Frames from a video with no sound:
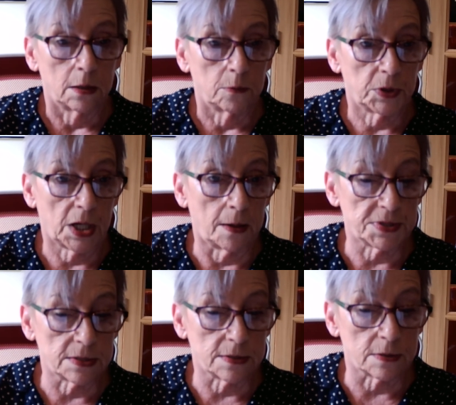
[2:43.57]

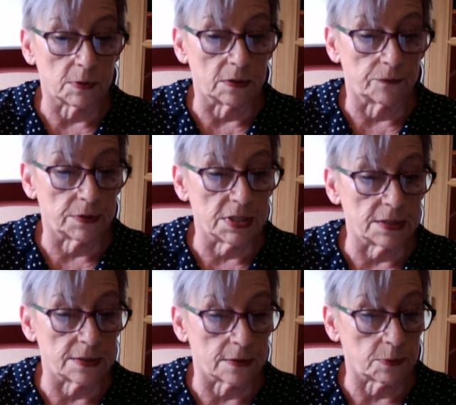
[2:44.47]
Perhaps this is one of the
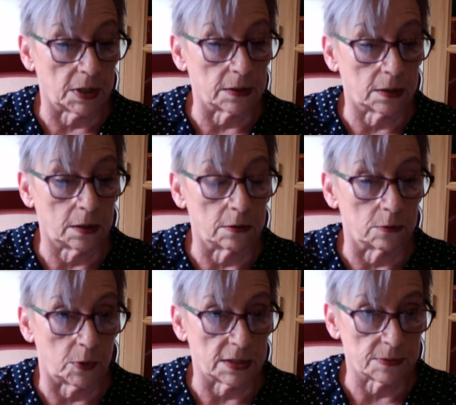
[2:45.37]
reasons why the
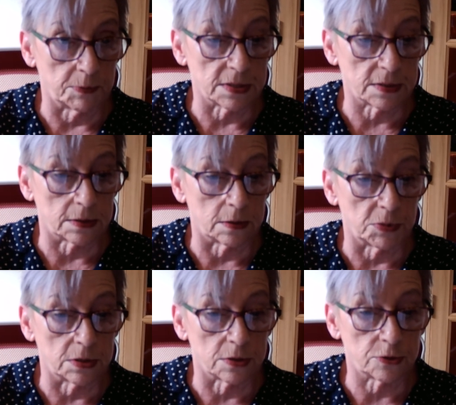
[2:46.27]
current Westminster
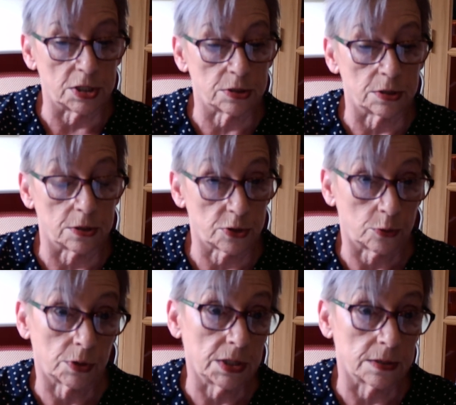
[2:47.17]
administration is so
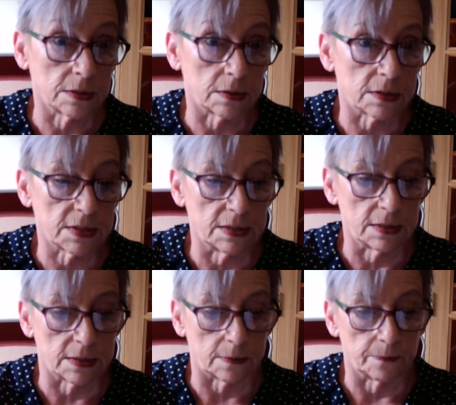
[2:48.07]
keen to
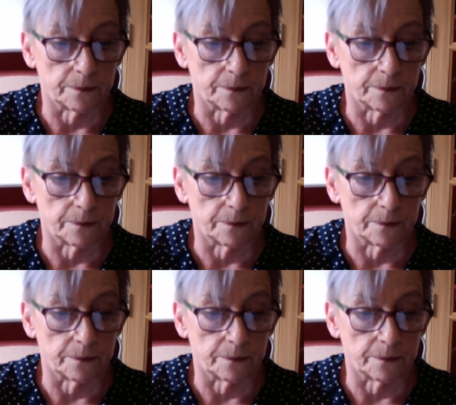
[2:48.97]
rescind it.